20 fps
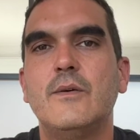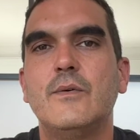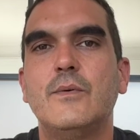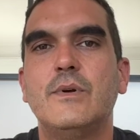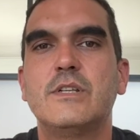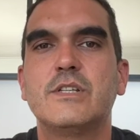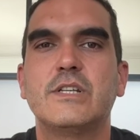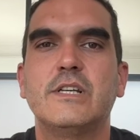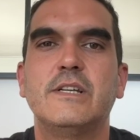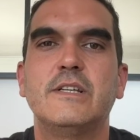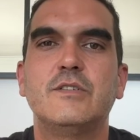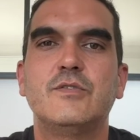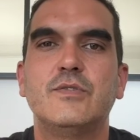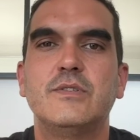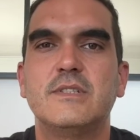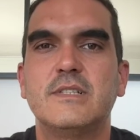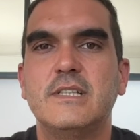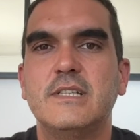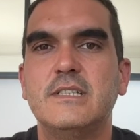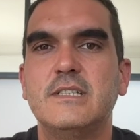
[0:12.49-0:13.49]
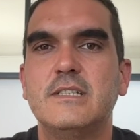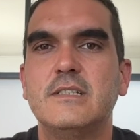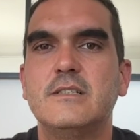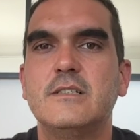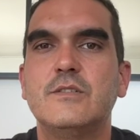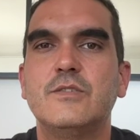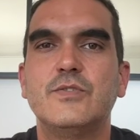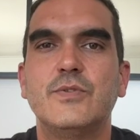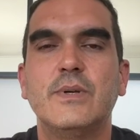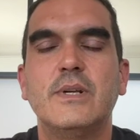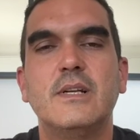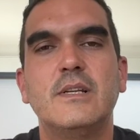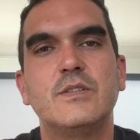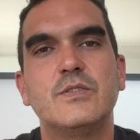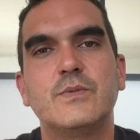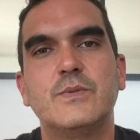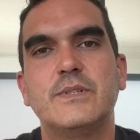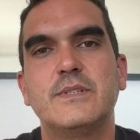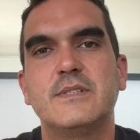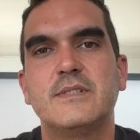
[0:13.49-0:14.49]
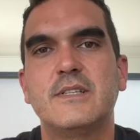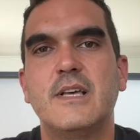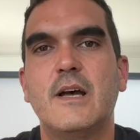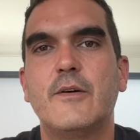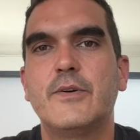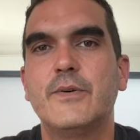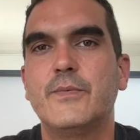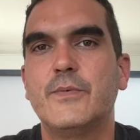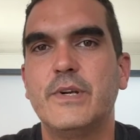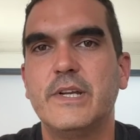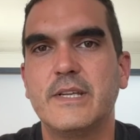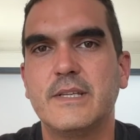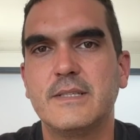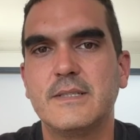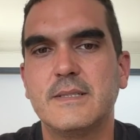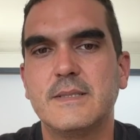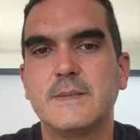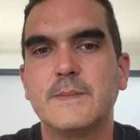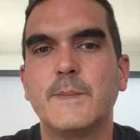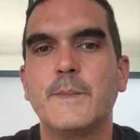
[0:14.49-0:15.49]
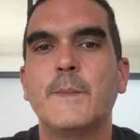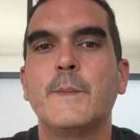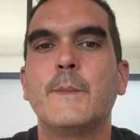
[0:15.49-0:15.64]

which I translated into English with Sarah Briggs.